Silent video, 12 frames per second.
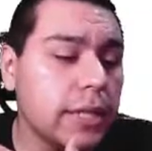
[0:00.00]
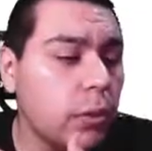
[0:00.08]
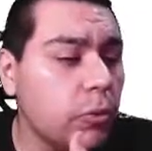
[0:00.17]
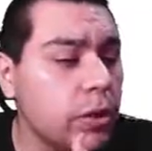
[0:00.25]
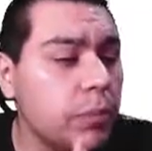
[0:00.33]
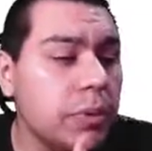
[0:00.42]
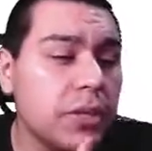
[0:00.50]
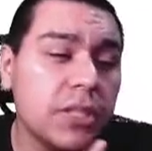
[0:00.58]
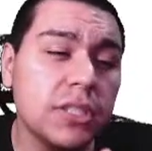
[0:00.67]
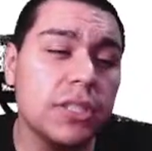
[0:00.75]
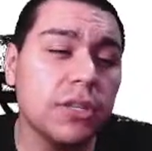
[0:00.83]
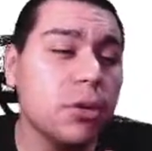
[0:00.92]
I wouldn't put the
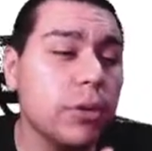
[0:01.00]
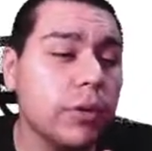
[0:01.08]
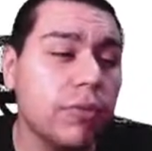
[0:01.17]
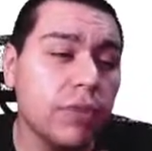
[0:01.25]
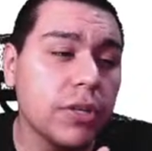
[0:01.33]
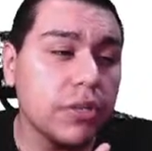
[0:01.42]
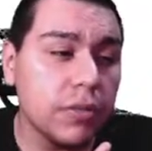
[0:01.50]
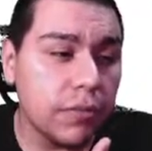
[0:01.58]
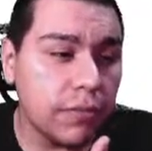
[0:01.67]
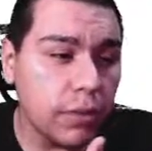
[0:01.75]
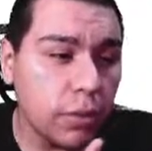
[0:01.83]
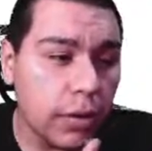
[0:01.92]
0 in front of the
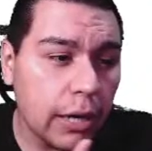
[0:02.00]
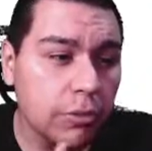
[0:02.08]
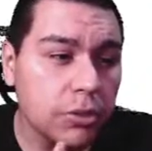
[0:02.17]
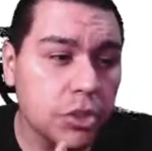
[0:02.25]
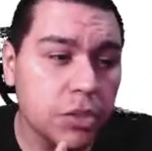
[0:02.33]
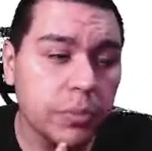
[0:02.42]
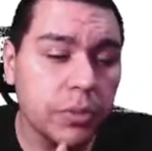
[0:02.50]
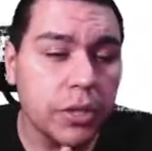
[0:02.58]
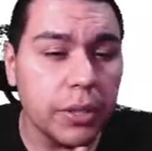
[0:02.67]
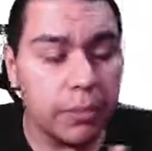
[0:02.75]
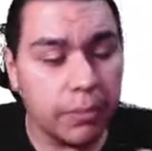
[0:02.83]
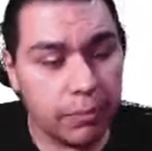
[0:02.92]
4. I would just
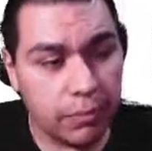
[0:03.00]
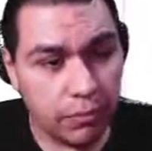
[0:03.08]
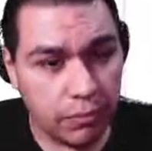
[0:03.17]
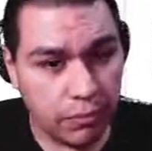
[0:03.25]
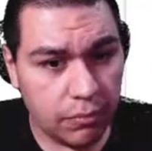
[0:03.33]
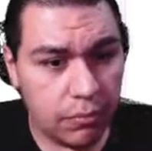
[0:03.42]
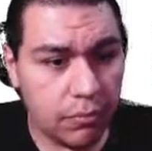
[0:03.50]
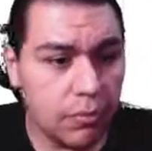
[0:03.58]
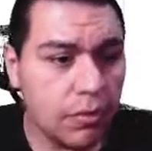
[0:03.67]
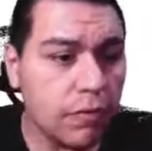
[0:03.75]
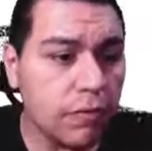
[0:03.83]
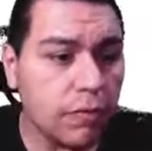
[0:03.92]
put
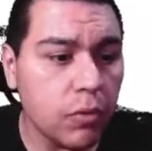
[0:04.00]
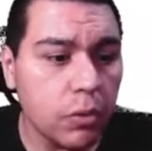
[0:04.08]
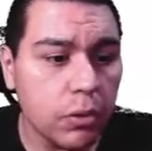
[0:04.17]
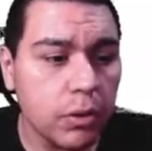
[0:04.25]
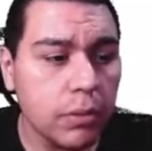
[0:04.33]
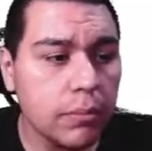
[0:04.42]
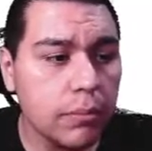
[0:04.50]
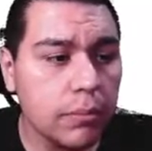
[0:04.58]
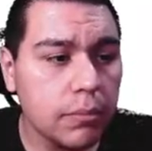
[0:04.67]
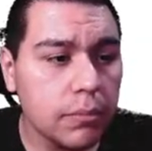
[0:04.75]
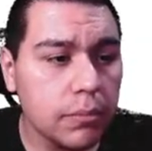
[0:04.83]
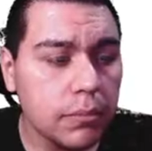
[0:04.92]
4.
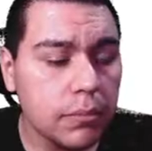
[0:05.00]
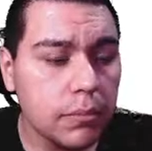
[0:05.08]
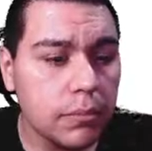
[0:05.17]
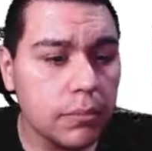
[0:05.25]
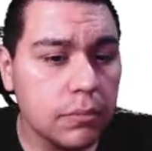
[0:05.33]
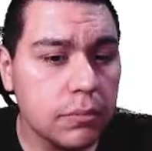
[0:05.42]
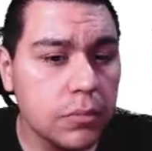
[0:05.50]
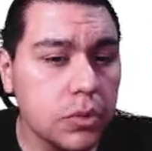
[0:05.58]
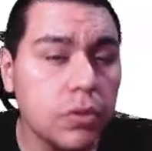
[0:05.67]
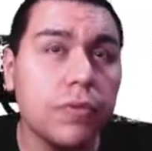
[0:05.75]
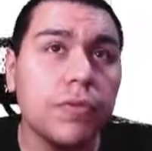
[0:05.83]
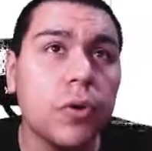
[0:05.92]

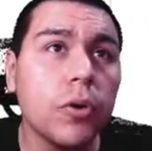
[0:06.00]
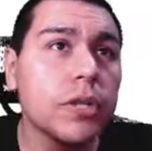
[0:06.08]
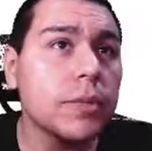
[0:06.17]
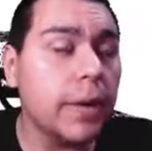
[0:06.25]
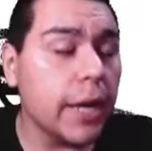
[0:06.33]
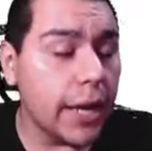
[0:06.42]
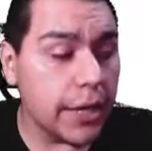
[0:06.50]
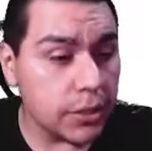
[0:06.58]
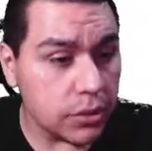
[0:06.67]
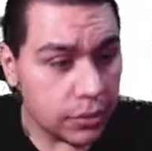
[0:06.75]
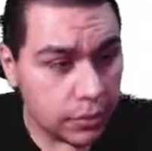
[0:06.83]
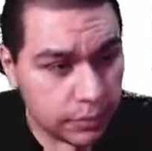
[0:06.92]
So 4 is my
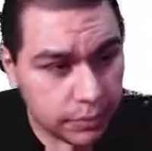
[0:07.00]
answer.